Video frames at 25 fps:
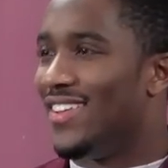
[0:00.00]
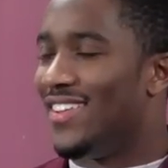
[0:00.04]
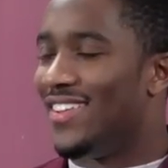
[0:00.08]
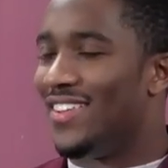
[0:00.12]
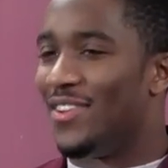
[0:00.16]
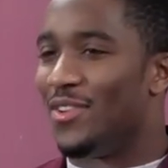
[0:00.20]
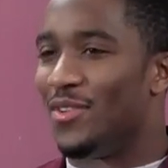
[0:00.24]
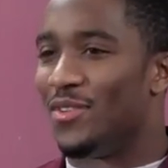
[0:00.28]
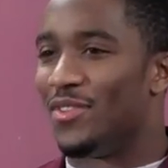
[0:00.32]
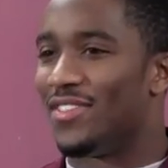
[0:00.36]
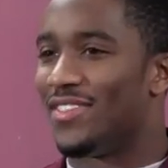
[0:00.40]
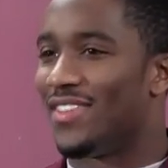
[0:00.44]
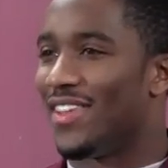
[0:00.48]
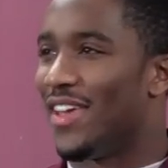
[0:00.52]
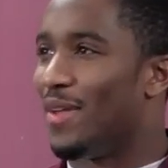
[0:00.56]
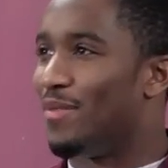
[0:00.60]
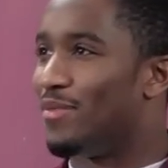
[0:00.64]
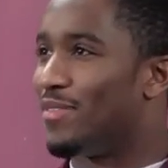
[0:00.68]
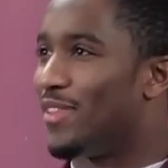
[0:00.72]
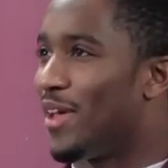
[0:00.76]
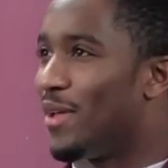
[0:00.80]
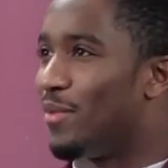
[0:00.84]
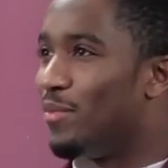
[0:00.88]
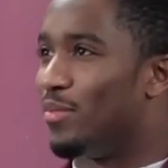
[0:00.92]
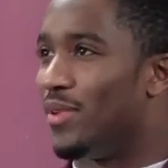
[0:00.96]
you know, the same
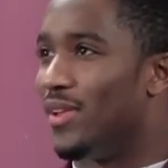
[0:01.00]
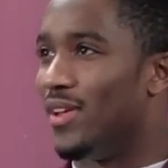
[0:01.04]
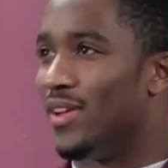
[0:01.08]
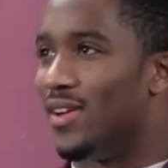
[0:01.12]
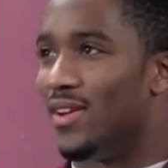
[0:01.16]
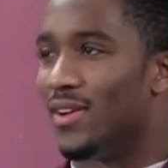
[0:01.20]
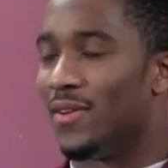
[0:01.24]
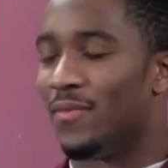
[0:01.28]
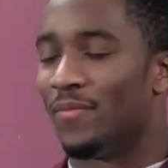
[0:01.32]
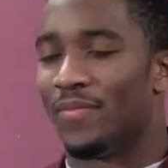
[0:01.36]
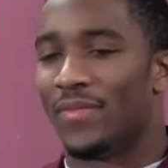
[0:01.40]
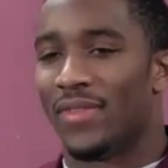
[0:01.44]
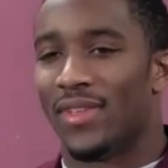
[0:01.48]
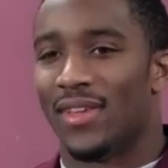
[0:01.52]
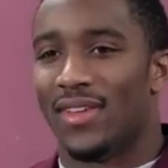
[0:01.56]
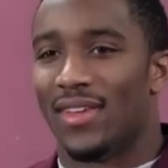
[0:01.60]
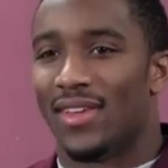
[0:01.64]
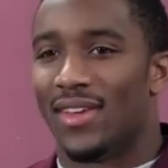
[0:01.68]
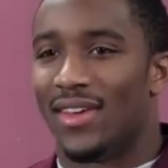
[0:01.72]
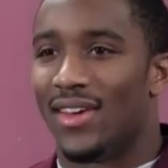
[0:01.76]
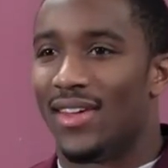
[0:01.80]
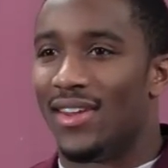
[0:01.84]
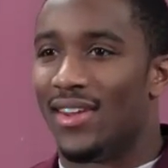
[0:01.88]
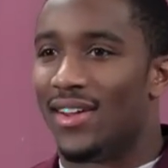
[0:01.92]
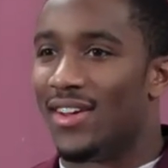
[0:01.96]
type player.
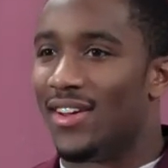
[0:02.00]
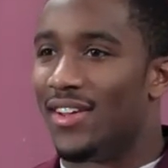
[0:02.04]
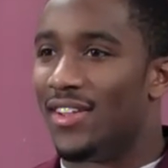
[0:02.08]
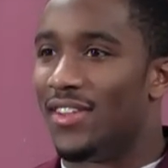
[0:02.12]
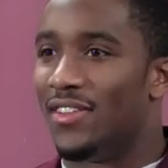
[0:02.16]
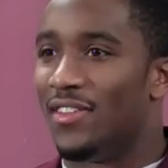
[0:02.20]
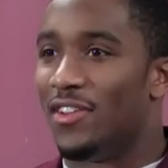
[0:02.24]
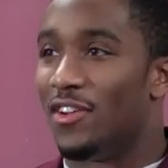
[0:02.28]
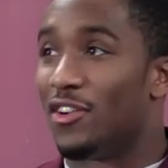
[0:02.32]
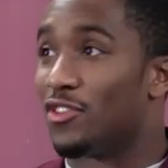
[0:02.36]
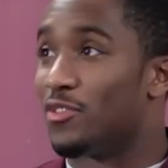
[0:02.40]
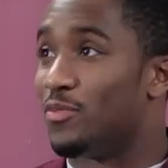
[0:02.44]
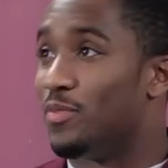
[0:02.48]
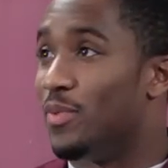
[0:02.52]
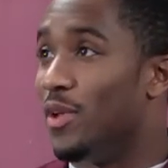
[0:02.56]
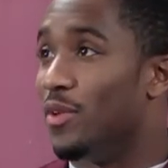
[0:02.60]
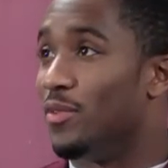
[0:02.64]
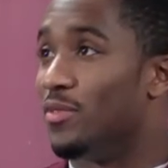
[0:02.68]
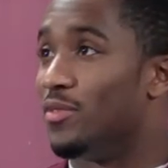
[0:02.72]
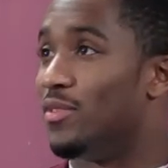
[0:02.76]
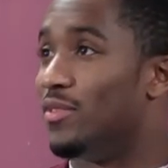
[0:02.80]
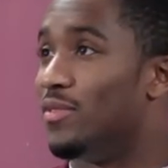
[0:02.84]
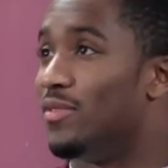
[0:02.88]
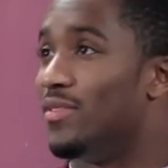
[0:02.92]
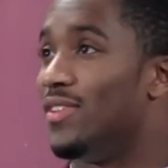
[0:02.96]
And they're
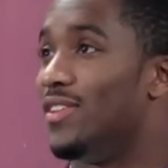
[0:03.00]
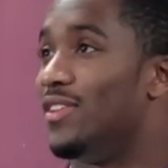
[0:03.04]
explosive.